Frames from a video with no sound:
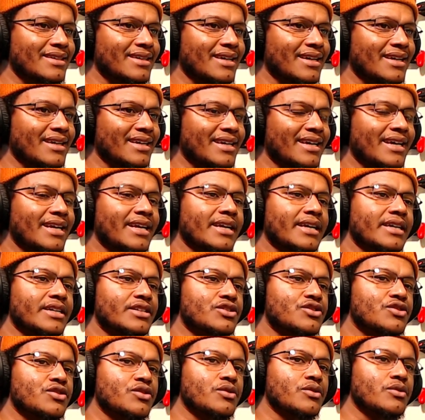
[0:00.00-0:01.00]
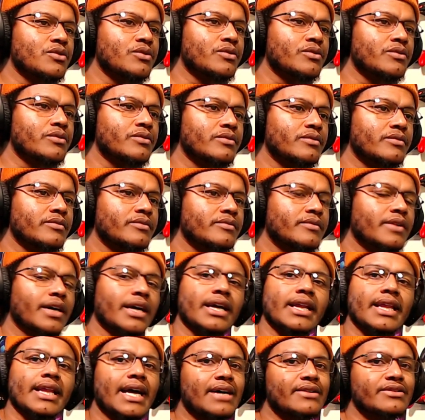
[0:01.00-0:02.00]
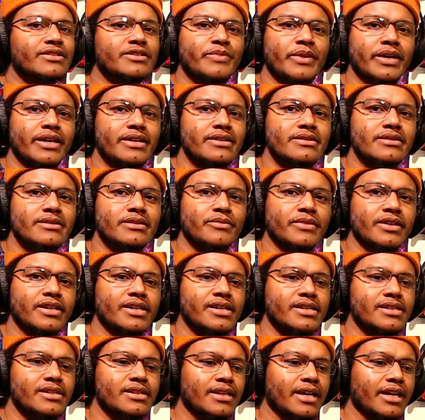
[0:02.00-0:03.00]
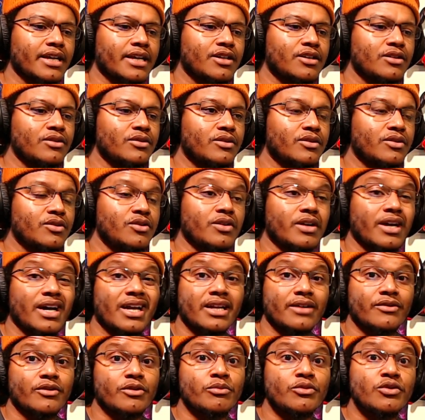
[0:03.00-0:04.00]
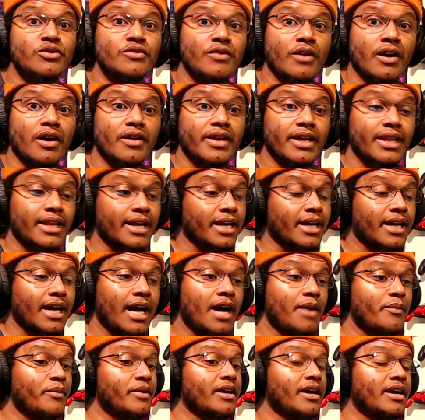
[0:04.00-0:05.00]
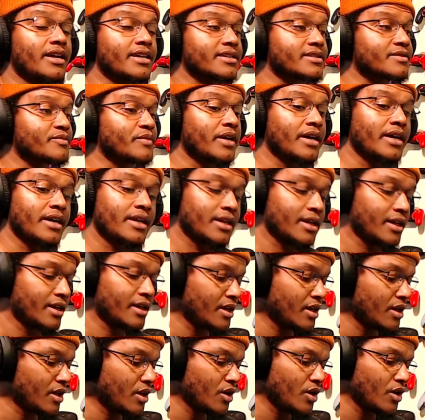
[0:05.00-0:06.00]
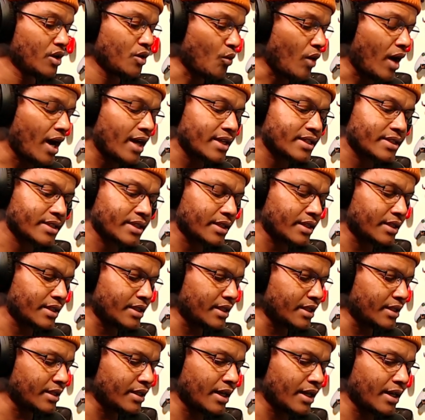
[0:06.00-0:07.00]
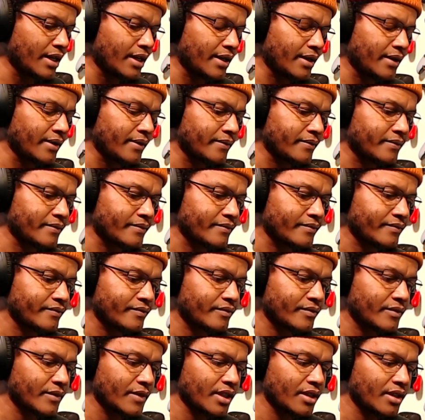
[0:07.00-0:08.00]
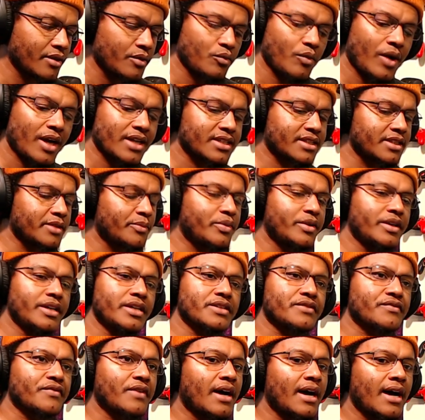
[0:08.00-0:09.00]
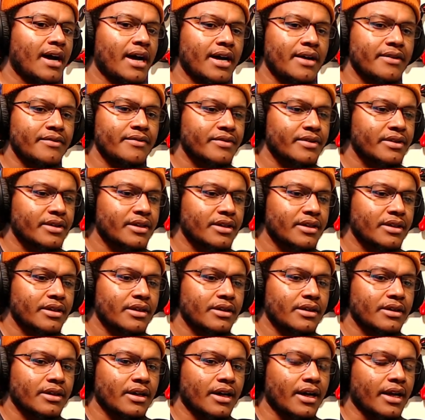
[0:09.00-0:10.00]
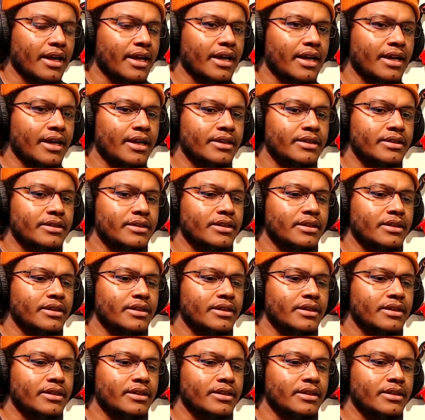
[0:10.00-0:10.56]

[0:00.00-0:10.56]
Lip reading: getting into a cloud space, because it's like you kind of remove all that. Like, I'll be honest, man, watching the PS5 again